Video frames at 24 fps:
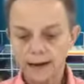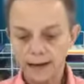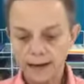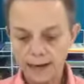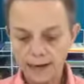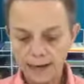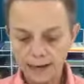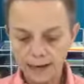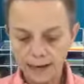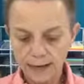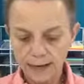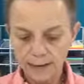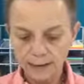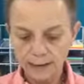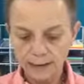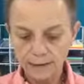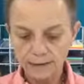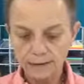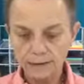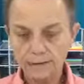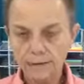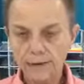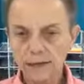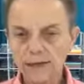And
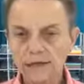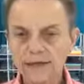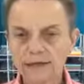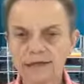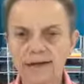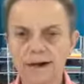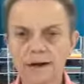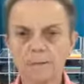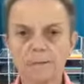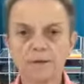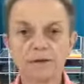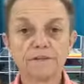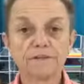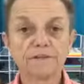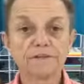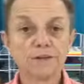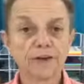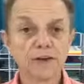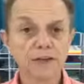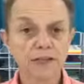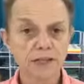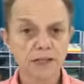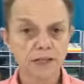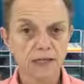let's not be
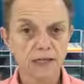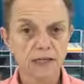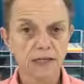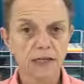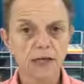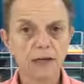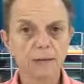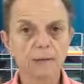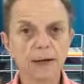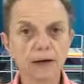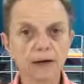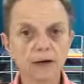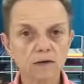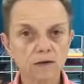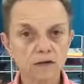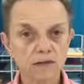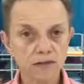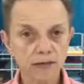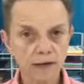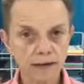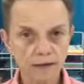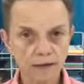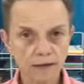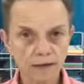fussy about
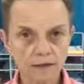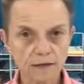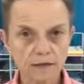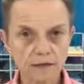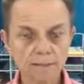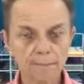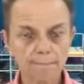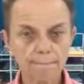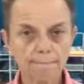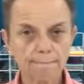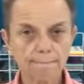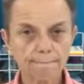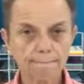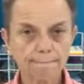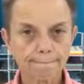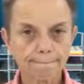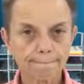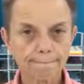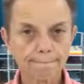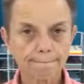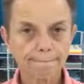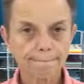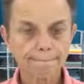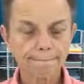settings.
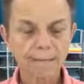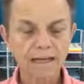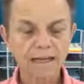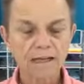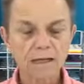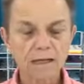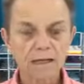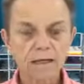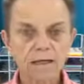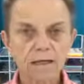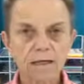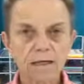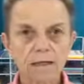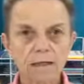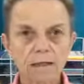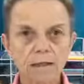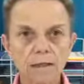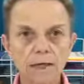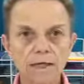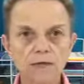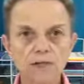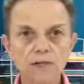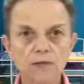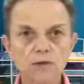
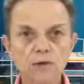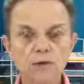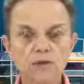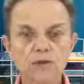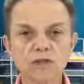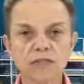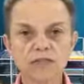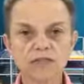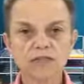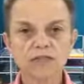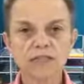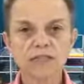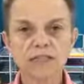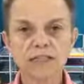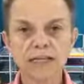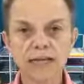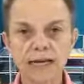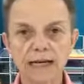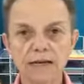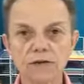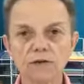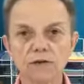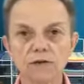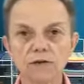Let's use a
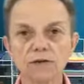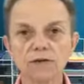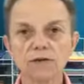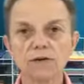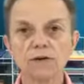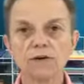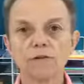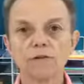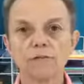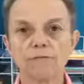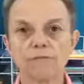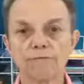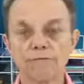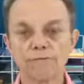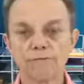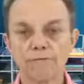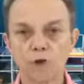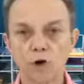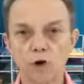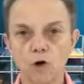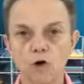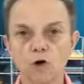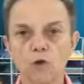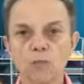standard
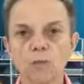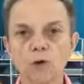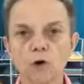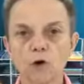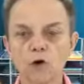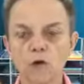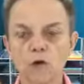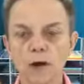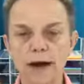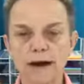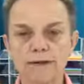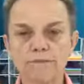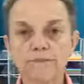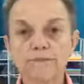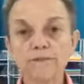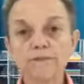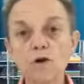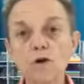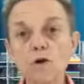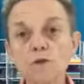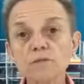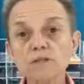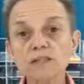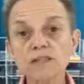foam, craft
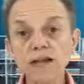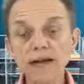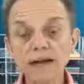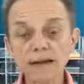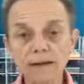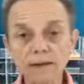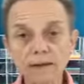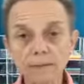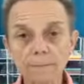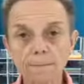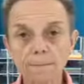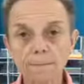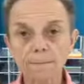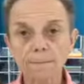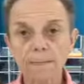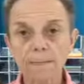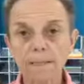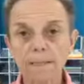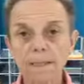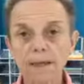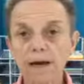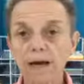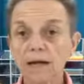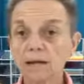foam setting,
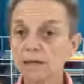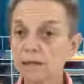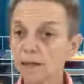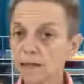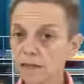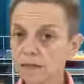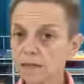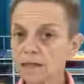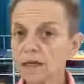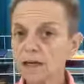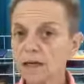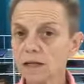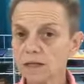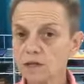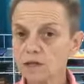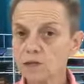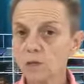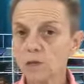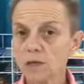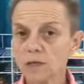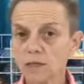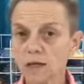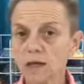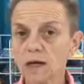and let it tell us
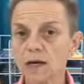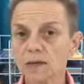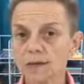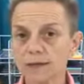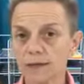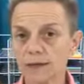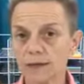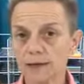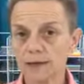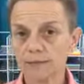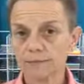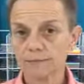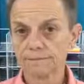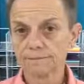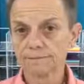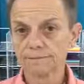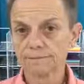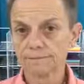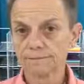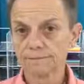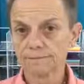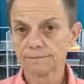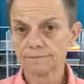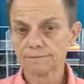what to cut it at.
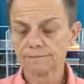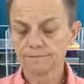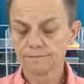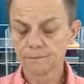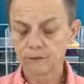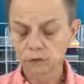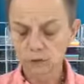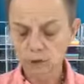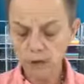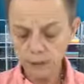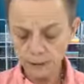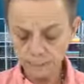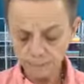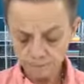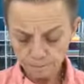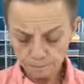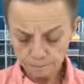Okay?